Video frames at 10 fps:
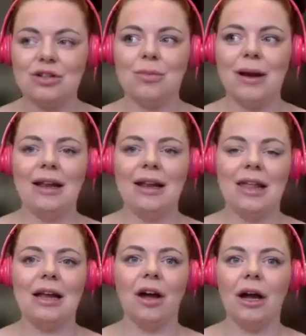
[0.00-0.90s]
a weird
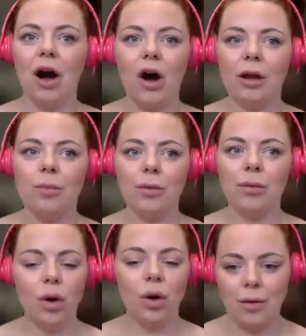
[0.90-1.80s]
thing. Like, I will
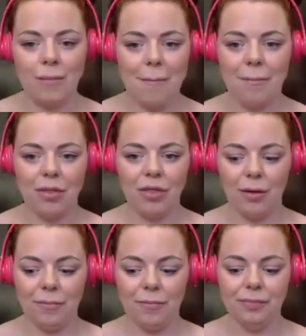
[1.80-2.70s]
not remember
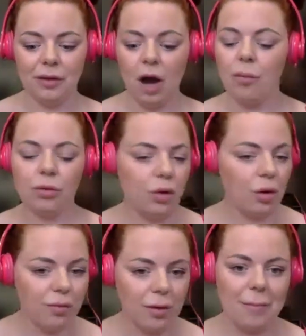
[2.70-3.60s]
them. I will
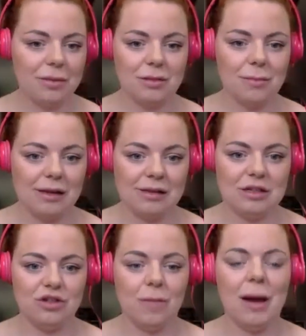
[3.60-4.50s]
not remember to
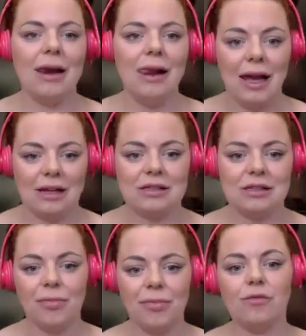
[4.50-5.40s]
message them unless
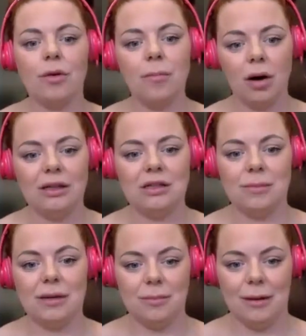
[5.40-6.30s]
something reminds
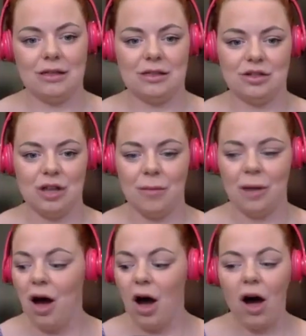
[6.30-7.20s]
me to message them.
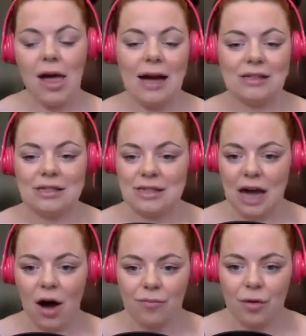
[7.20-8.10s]
I had to
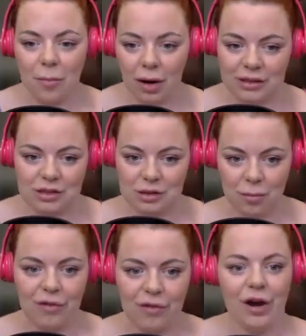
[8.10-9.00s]
set up reminders on
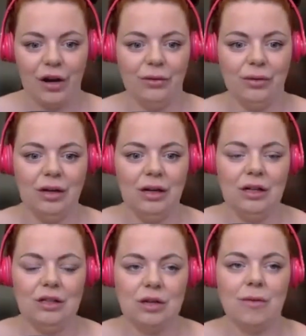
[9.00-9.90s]
my phone
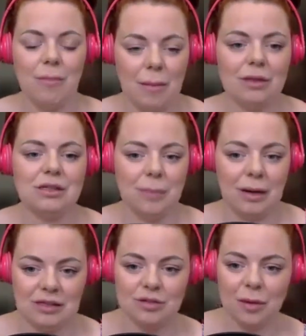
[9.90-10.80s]
to remember to
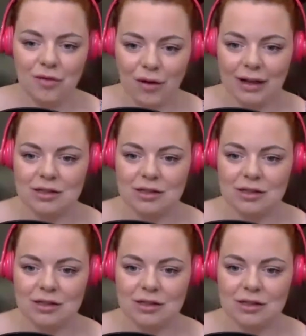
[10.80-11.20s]
message my friends